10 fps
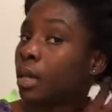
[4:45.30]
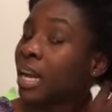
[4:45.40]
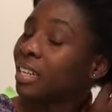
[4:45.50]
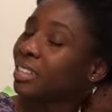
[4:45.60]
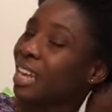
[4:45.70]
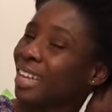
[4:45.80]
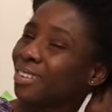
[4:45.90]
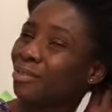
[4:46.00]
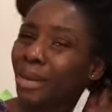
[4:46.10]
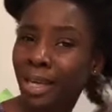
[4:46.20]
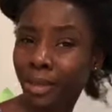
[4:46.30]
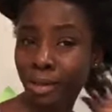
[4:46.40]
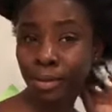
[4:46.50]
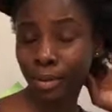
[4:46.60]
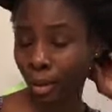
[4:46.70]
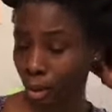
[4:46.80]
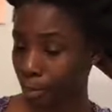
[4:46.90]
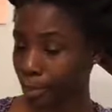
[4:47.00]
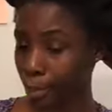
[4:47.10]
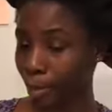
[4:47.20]
And I don't really use
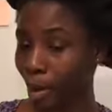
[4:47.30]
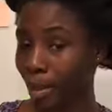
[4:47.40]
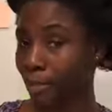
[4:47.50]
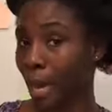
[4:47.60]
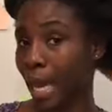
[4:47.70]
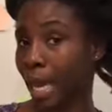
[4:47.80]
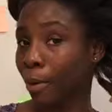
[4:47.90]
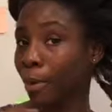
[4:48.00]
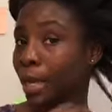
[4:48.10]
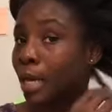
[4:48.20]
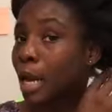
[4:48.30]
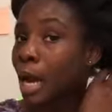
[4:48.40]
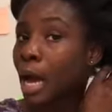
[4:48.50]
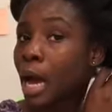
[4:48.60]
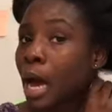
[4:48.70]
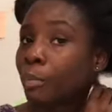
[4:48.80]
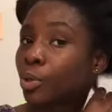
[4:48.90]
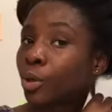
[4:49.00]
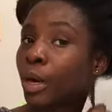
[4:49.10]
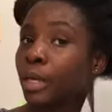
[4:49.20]
comb to part my hair when I'm
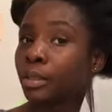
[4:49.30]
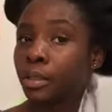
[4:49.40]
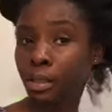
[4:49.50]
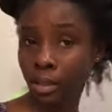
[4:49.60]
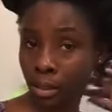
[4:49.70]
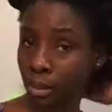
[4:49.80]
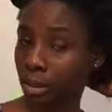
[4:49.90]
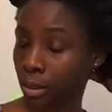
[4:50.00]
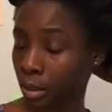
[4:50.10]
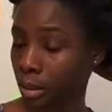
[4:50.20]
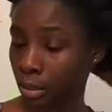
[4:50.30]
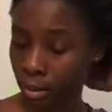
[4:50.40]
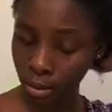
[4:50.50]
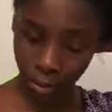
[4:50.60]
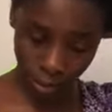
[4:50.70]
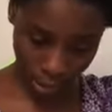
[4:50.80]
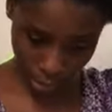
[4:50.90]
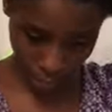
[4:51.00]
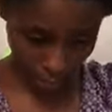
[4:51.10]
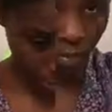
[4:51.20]
trying to do the twist.